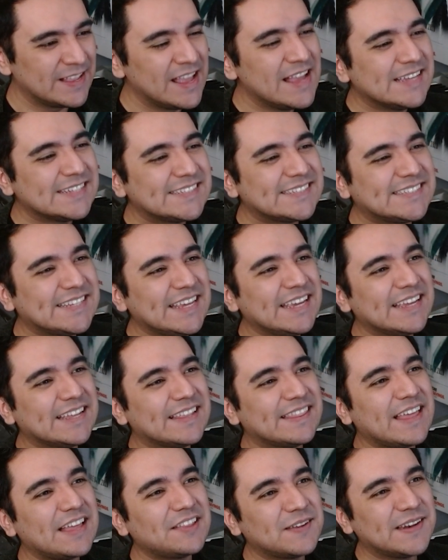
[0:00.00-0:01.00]
See,
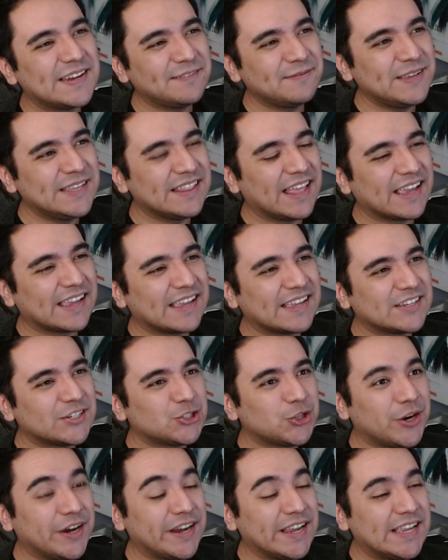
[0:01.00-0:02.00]
that's what I mean. Like,
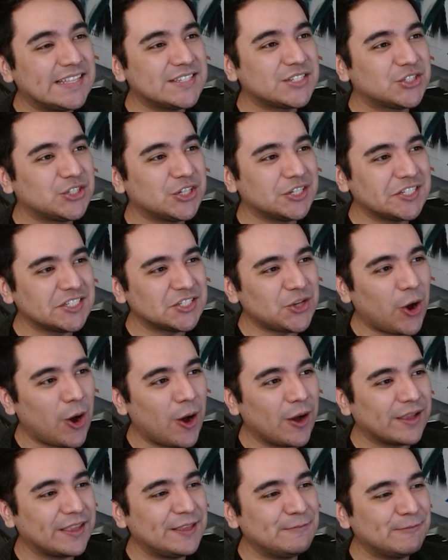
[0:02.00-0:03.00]
sure, it's just
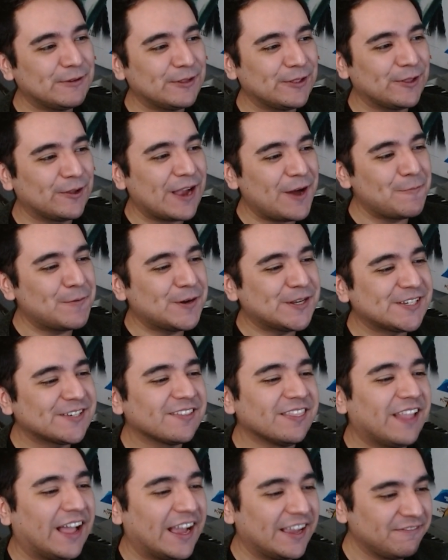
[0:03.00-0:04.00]
talking, but look how much
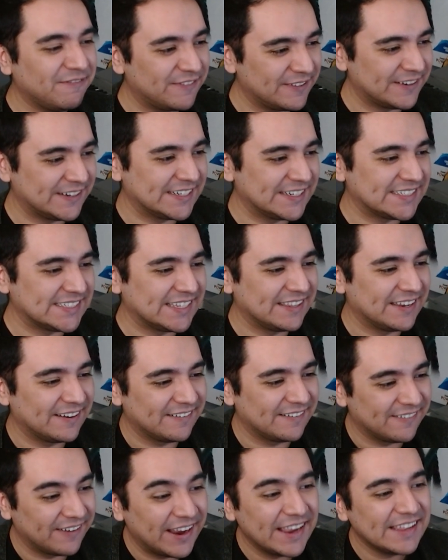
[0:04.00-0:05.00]
life there is in
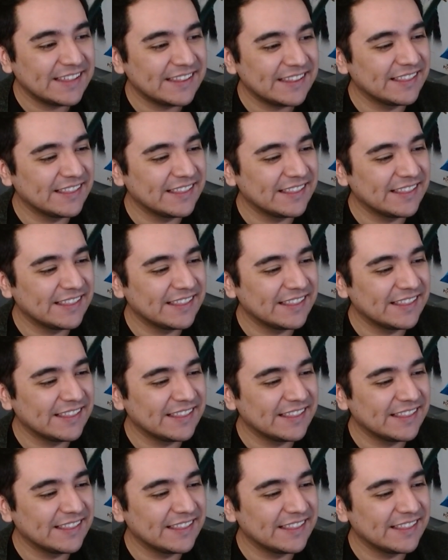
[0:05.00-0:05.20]
there, right?